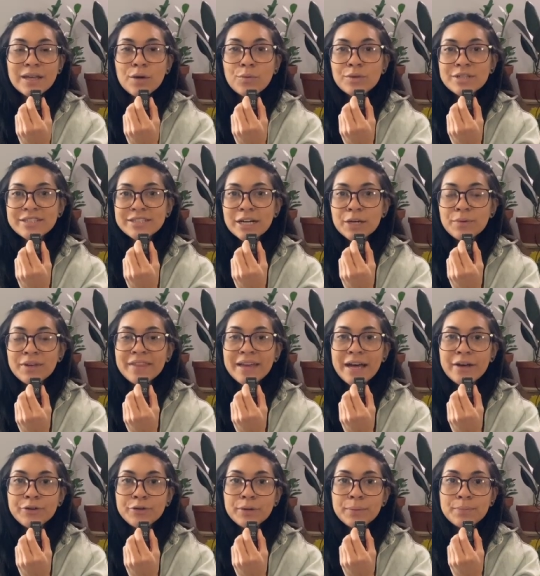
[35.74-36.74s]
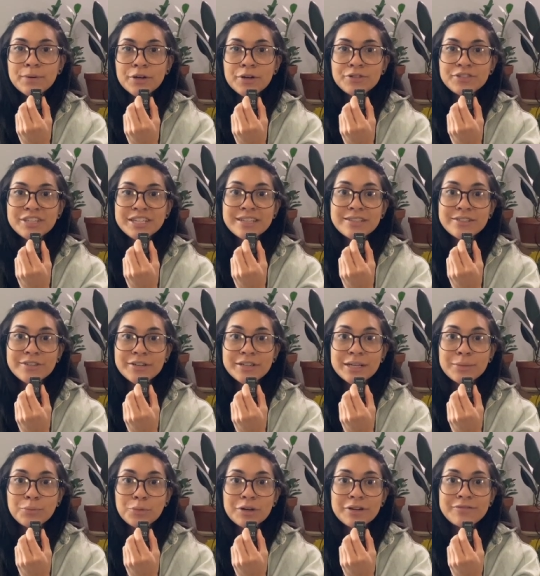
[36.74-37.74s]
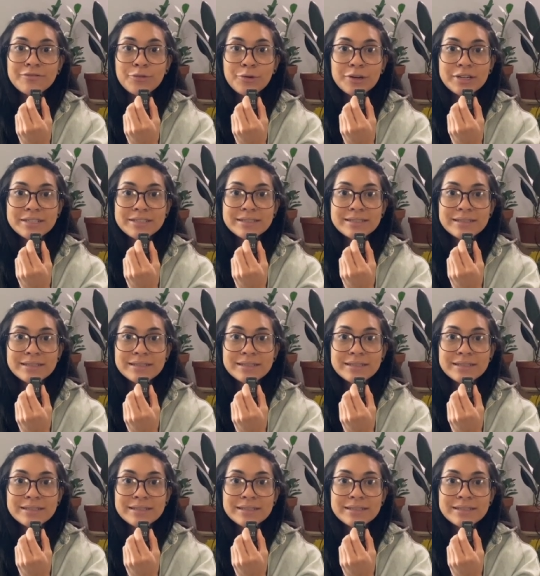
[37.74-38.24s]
We'll start with how to approach exerting more force.